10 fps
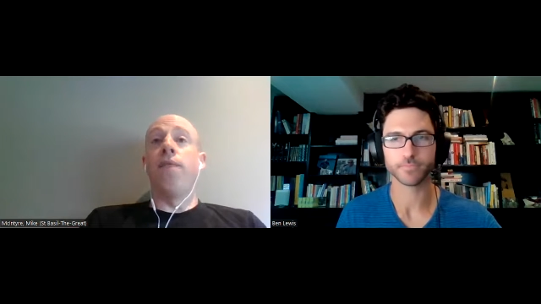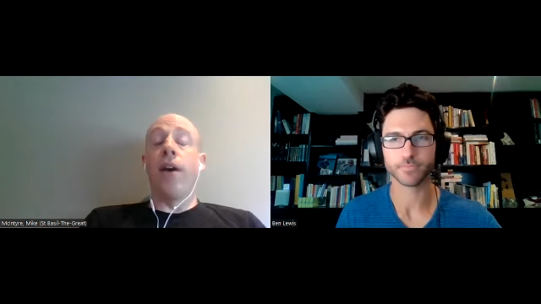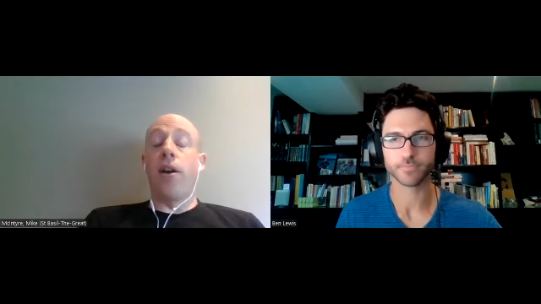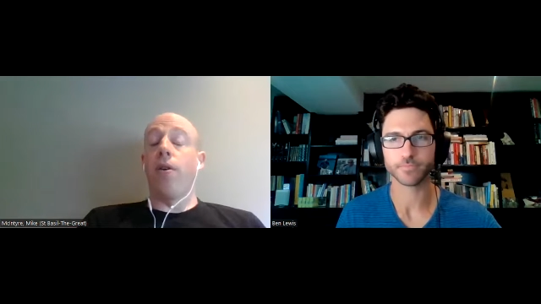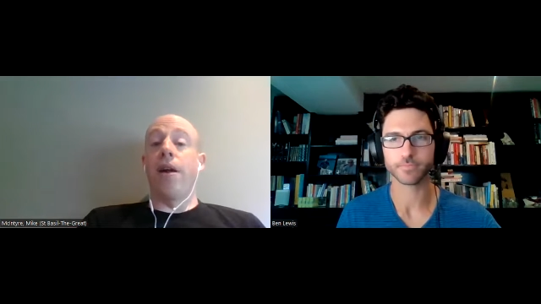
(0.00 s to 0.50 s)

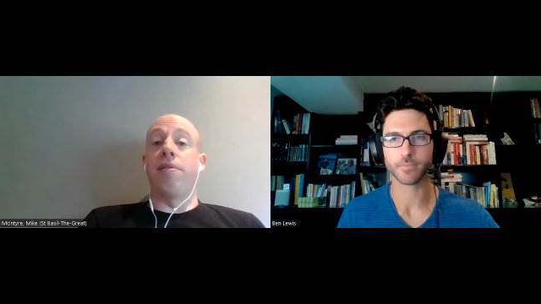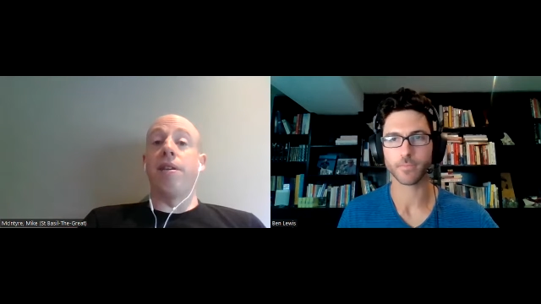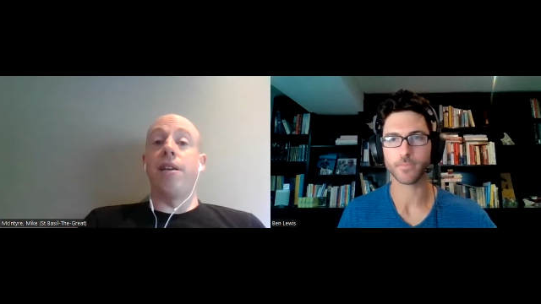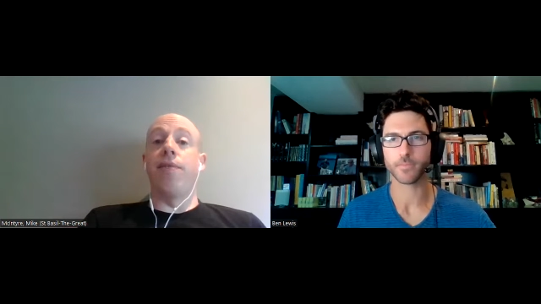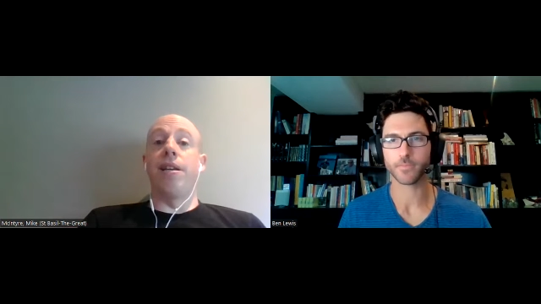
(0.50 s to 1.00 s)
Speaker 1: Federer, I
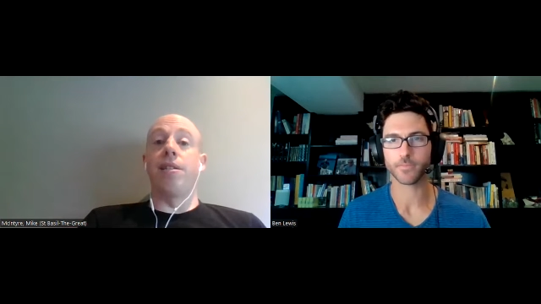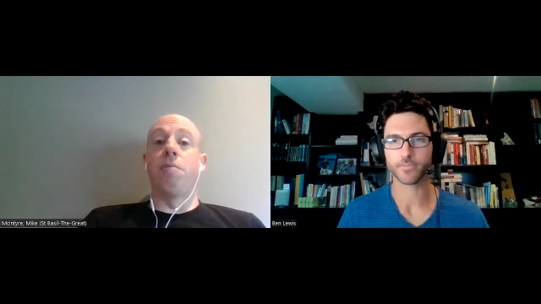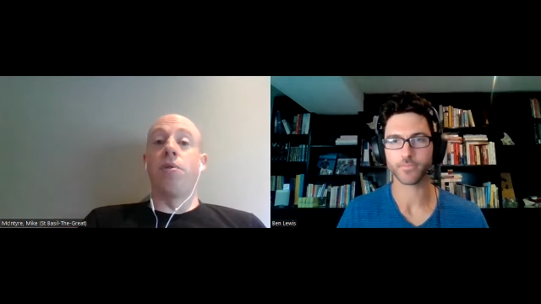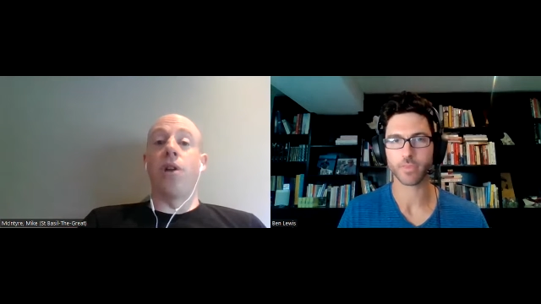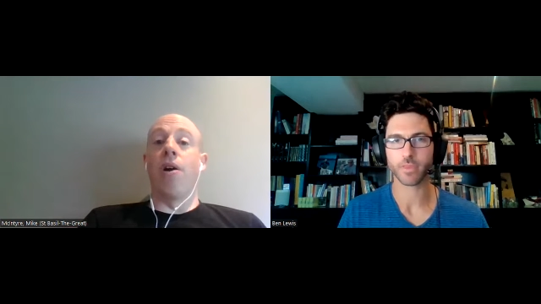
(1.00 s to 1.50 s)
think even
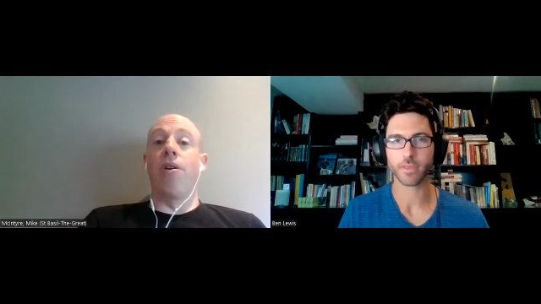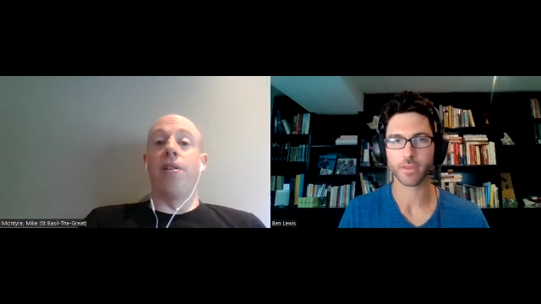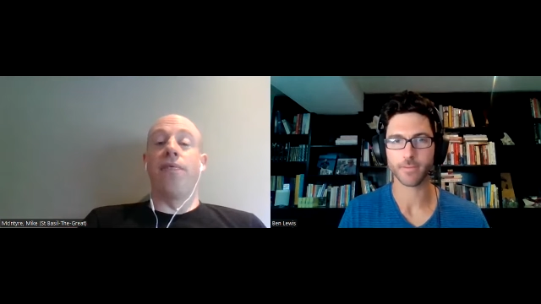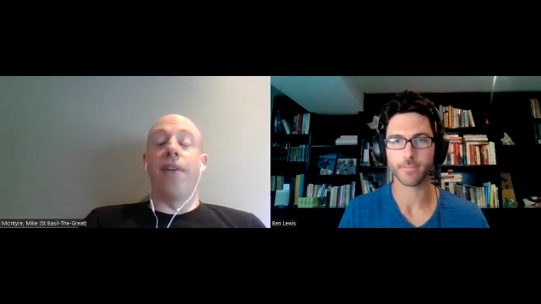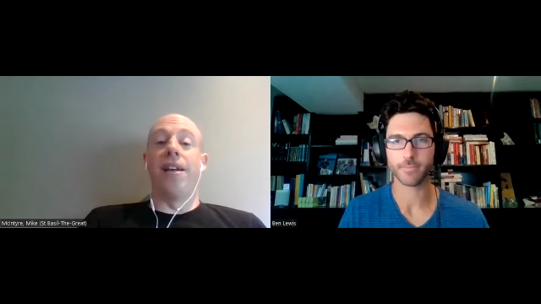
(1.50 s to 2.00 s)
his most
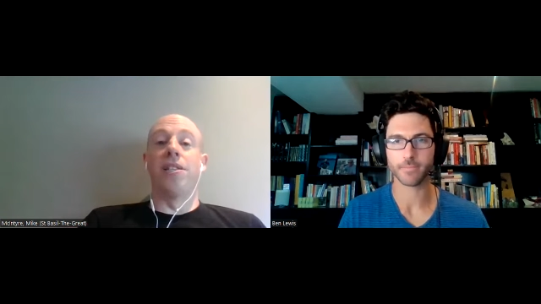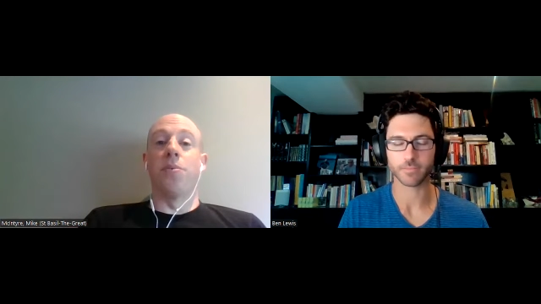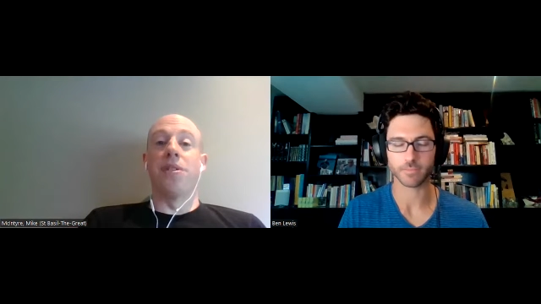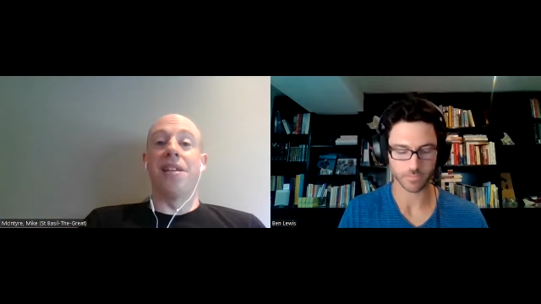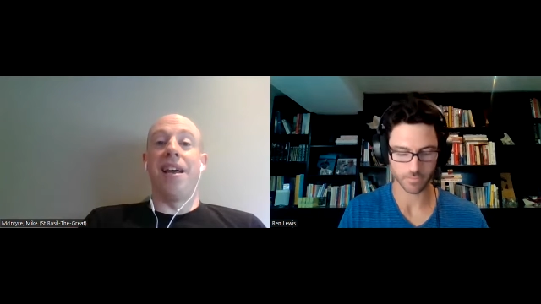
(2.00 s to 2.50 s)
ardent fans
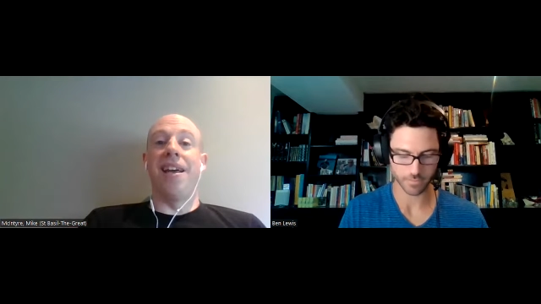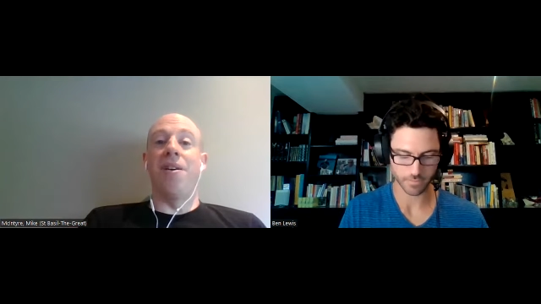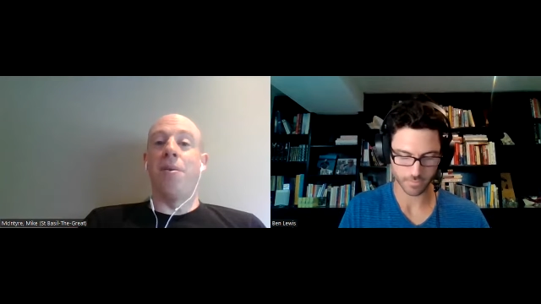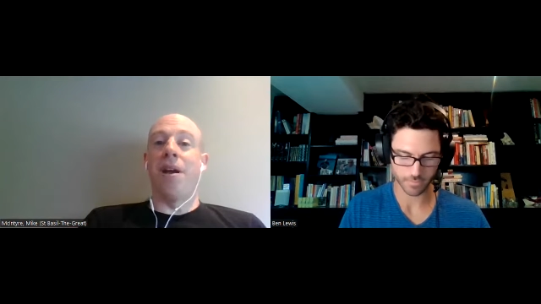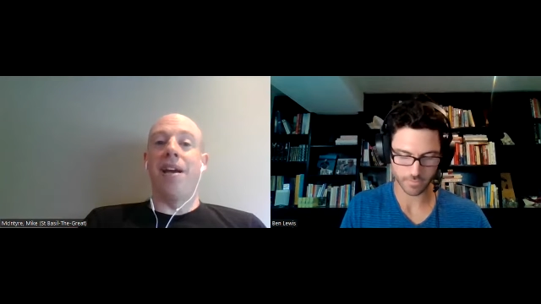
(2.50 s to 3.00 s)
would
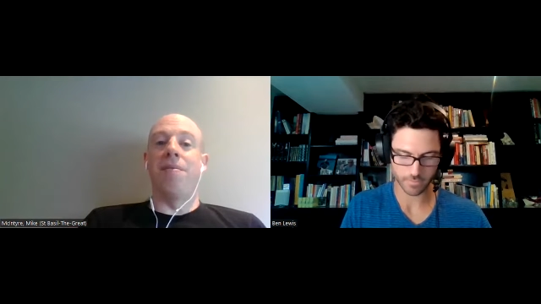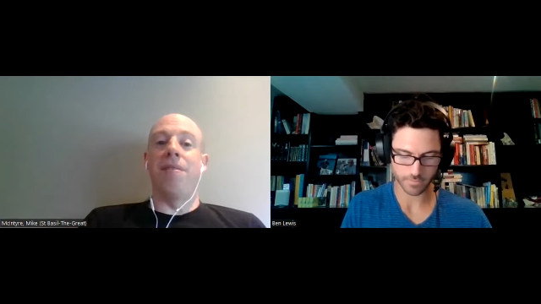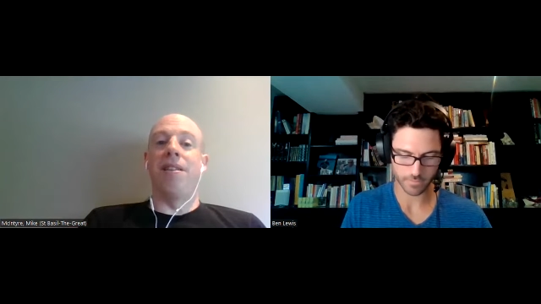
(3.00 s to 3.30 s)
say, okay,